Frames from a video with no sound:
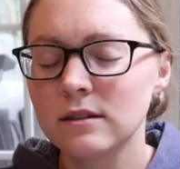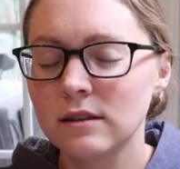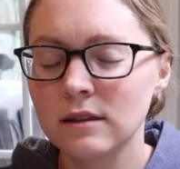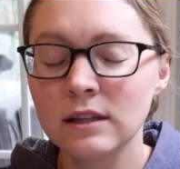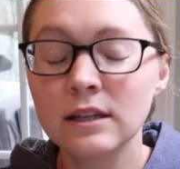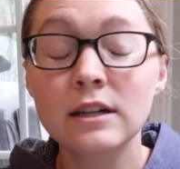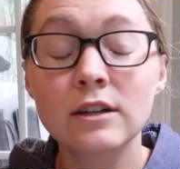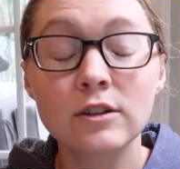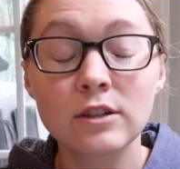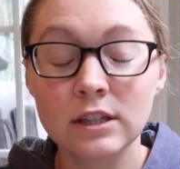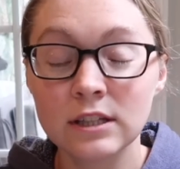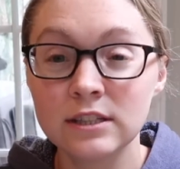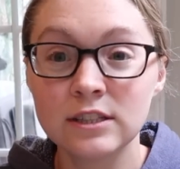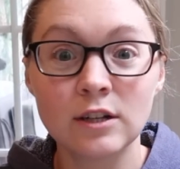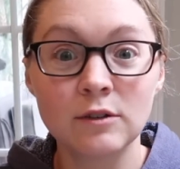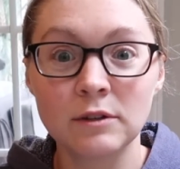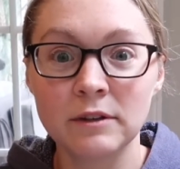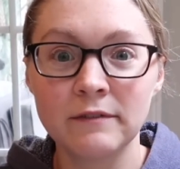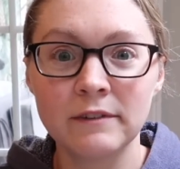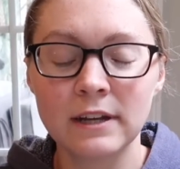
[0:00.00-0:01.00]
Literally,
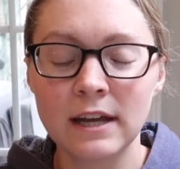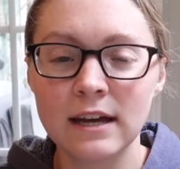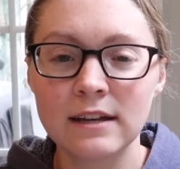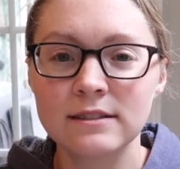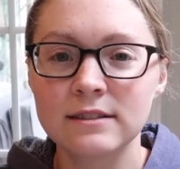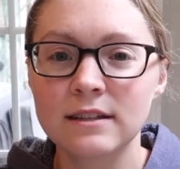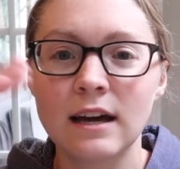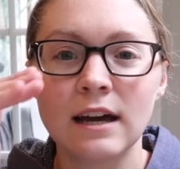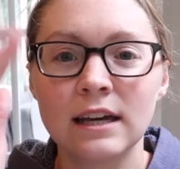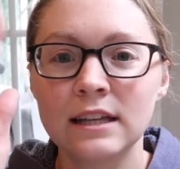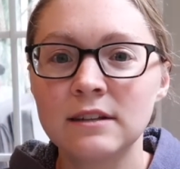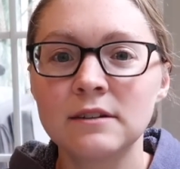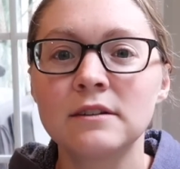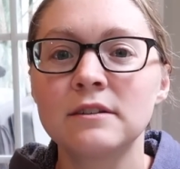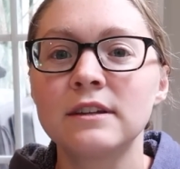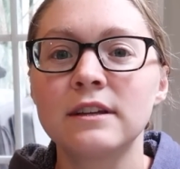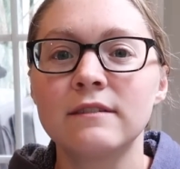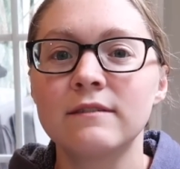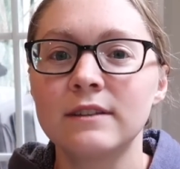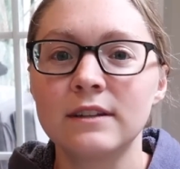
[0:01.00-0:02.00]
don't even ask. I
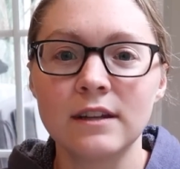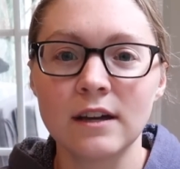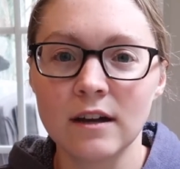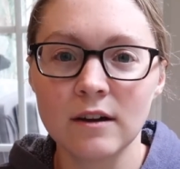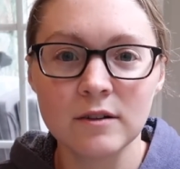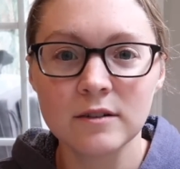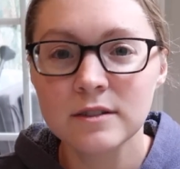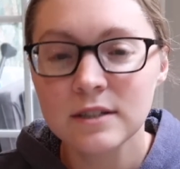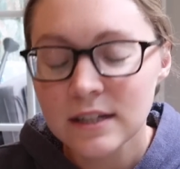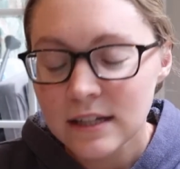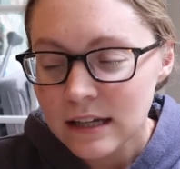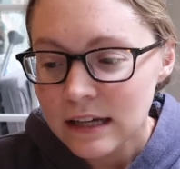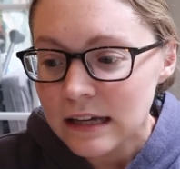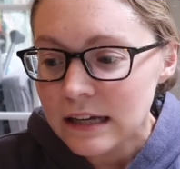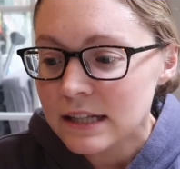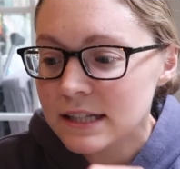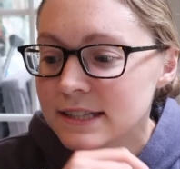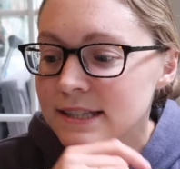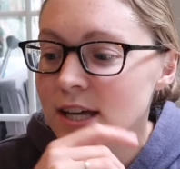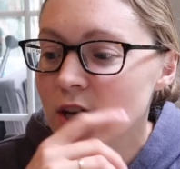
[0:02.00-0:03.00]
don't even know.
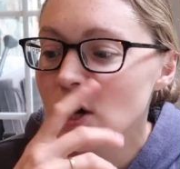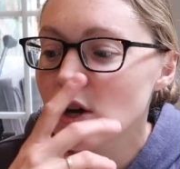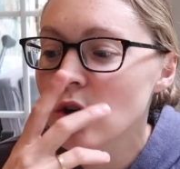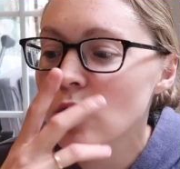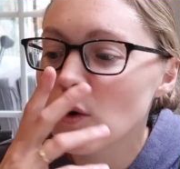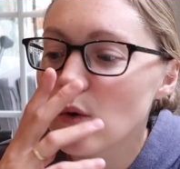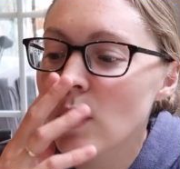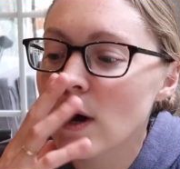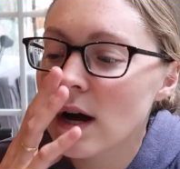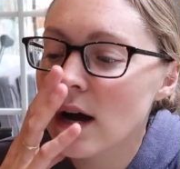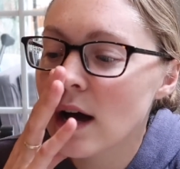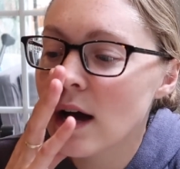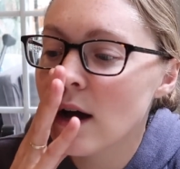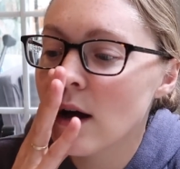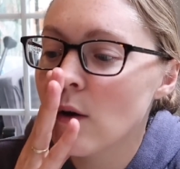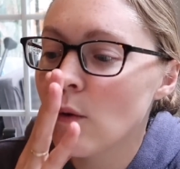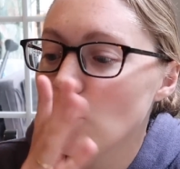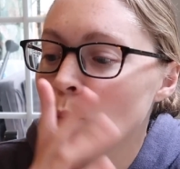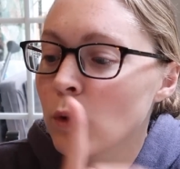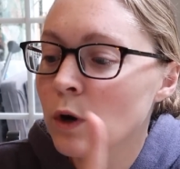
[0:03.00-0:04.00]
So,
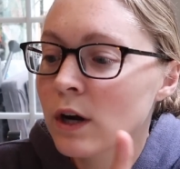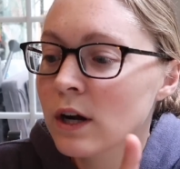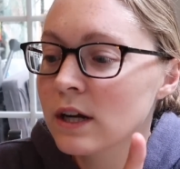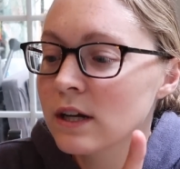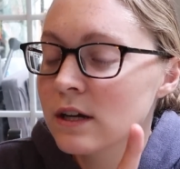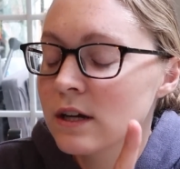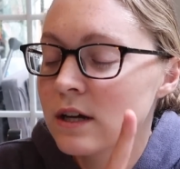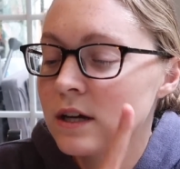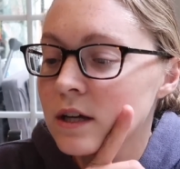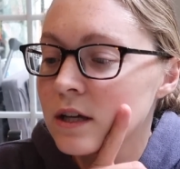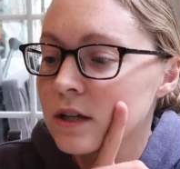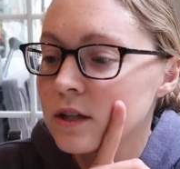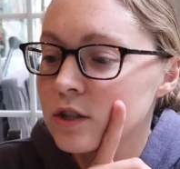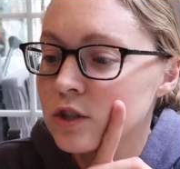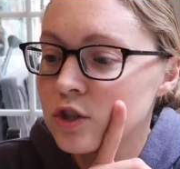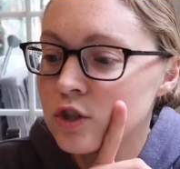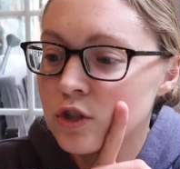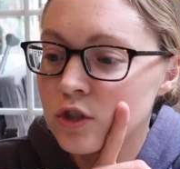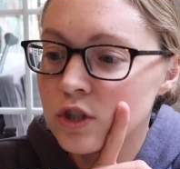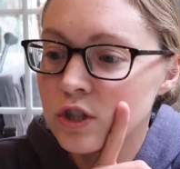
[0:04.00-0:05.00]
we're gonna
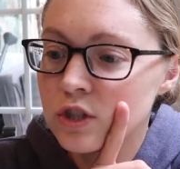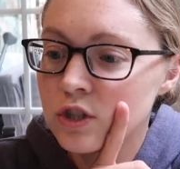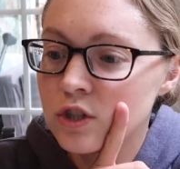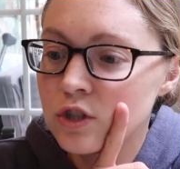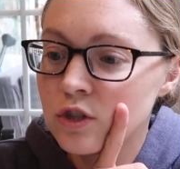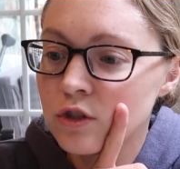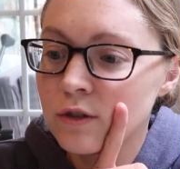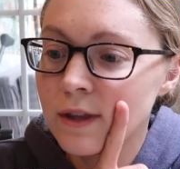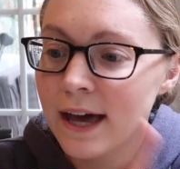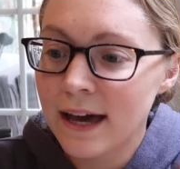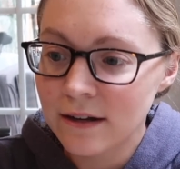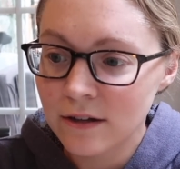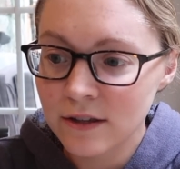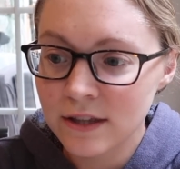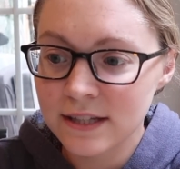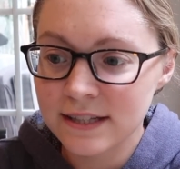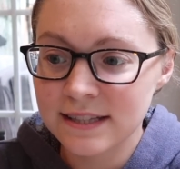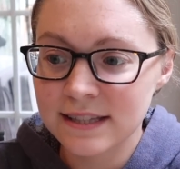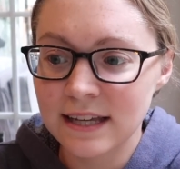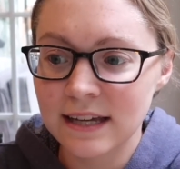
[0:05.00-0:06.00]
do that on
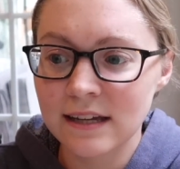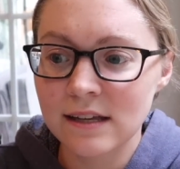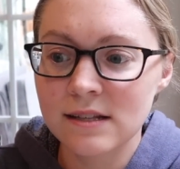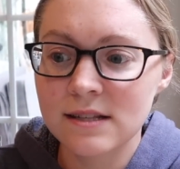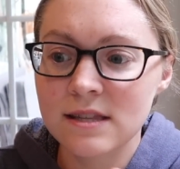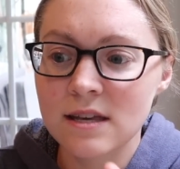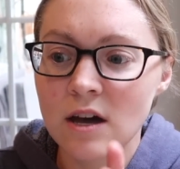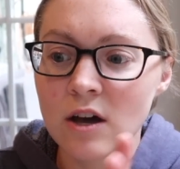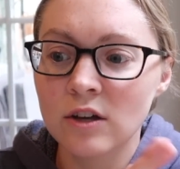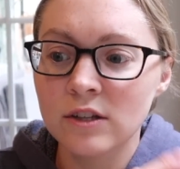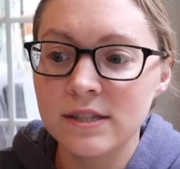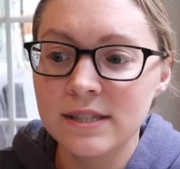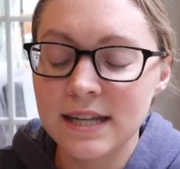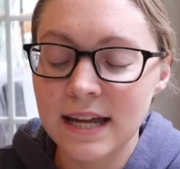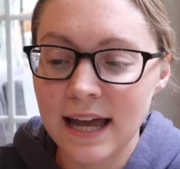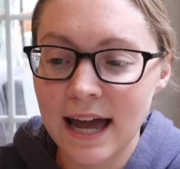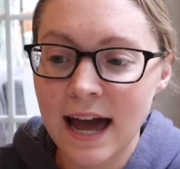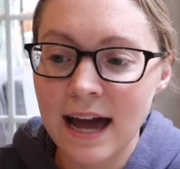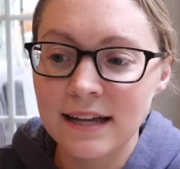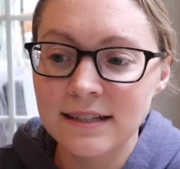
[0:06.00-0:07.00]
the 6th. I'll
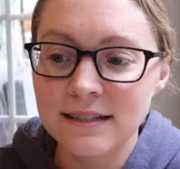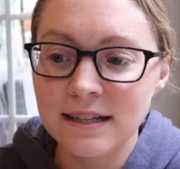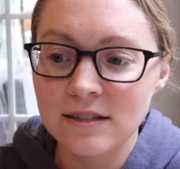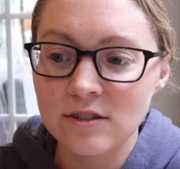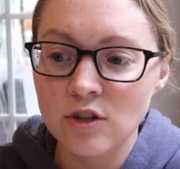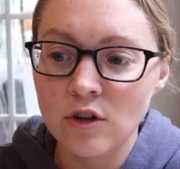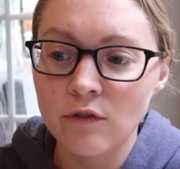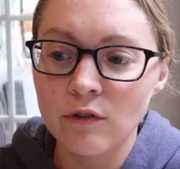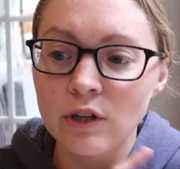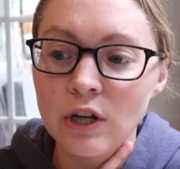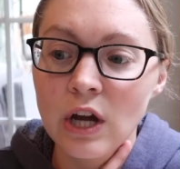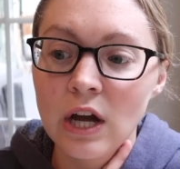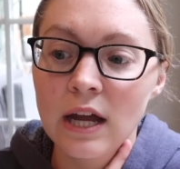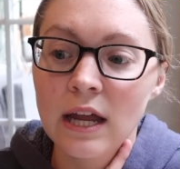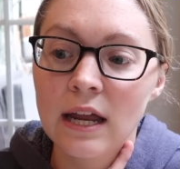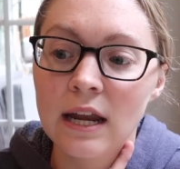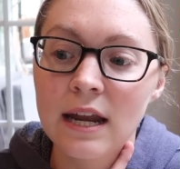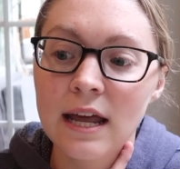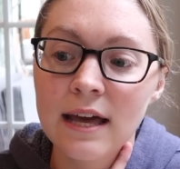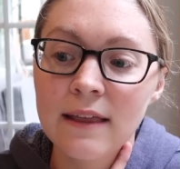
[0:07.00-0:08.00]
stay accessed
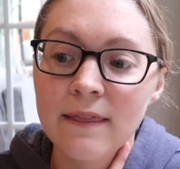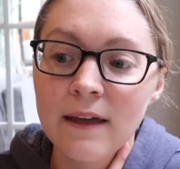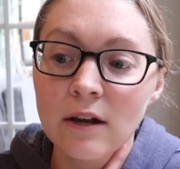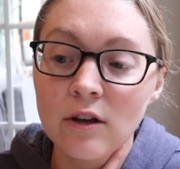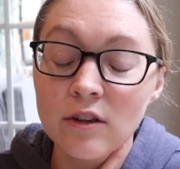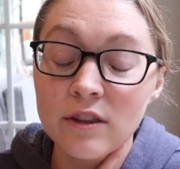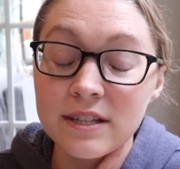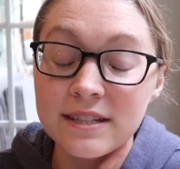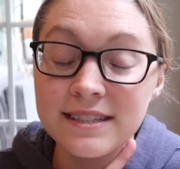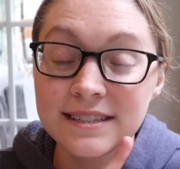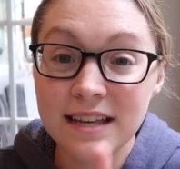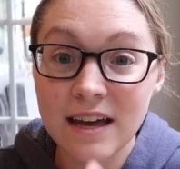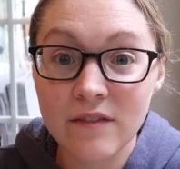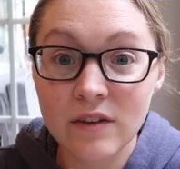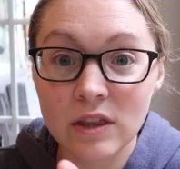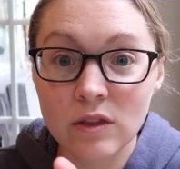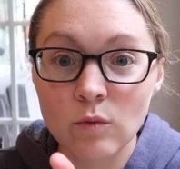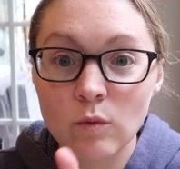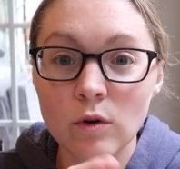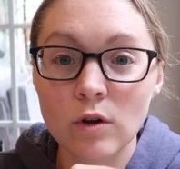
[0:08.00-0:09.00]
overnight. And then on the
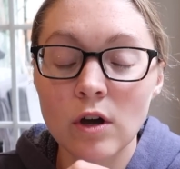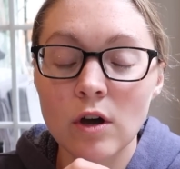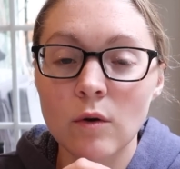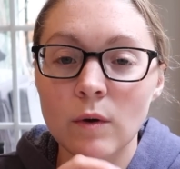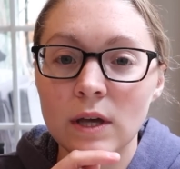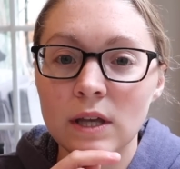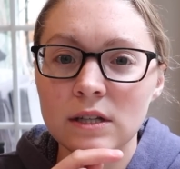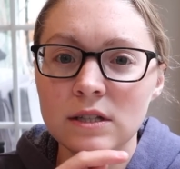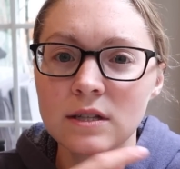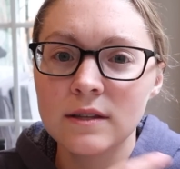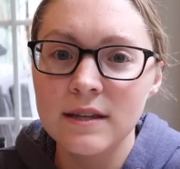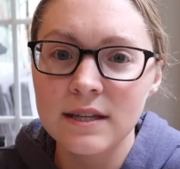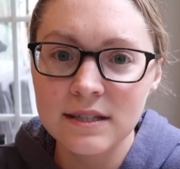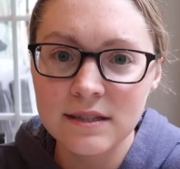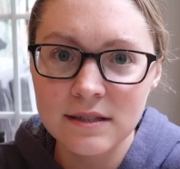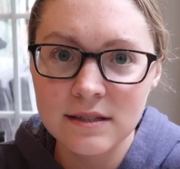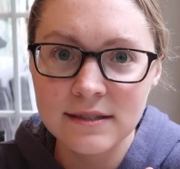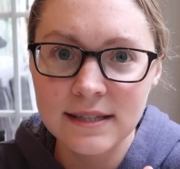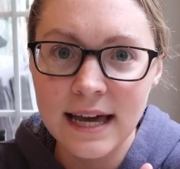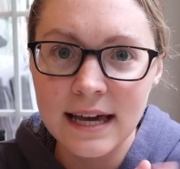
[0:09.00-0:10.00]
7th, we'll go into
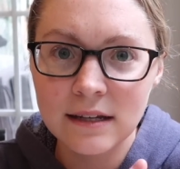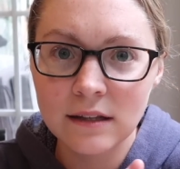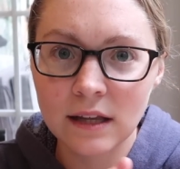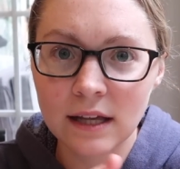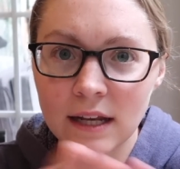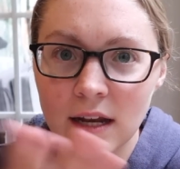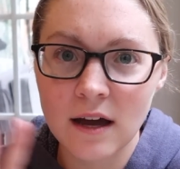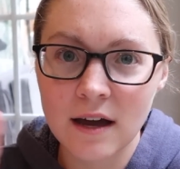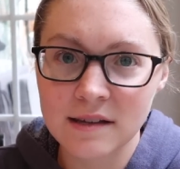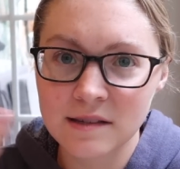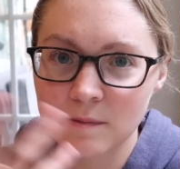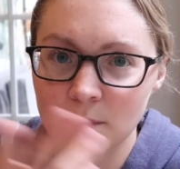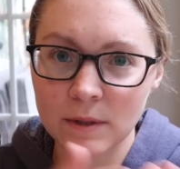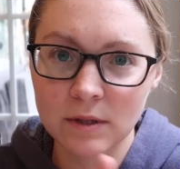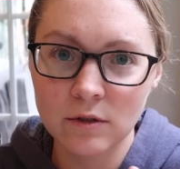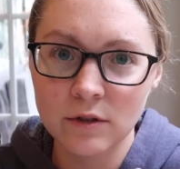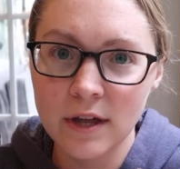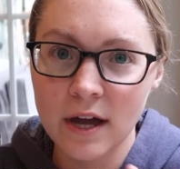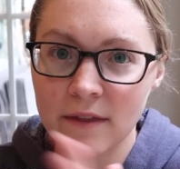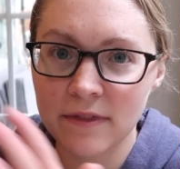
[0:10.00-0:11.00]
this satellite
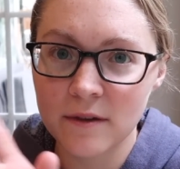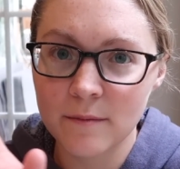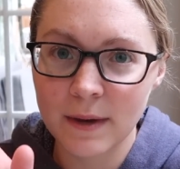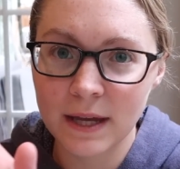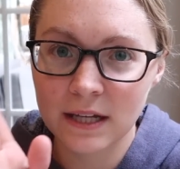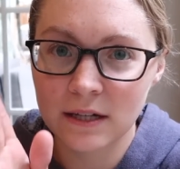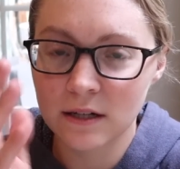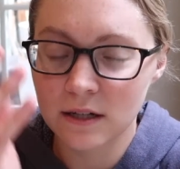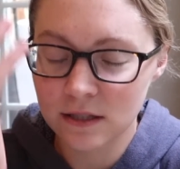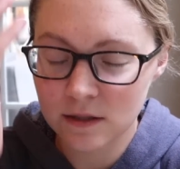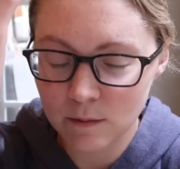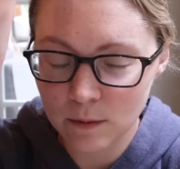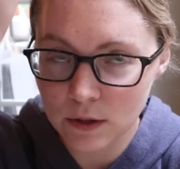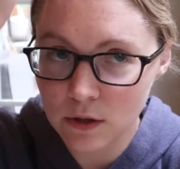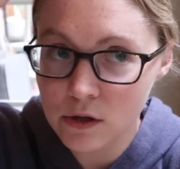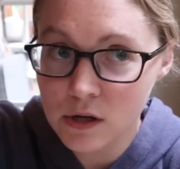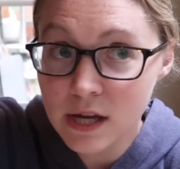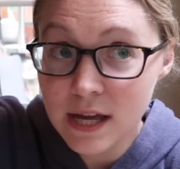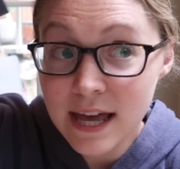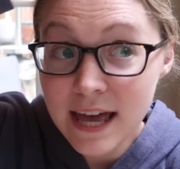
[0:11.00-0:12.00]
hospital, not the main hospital,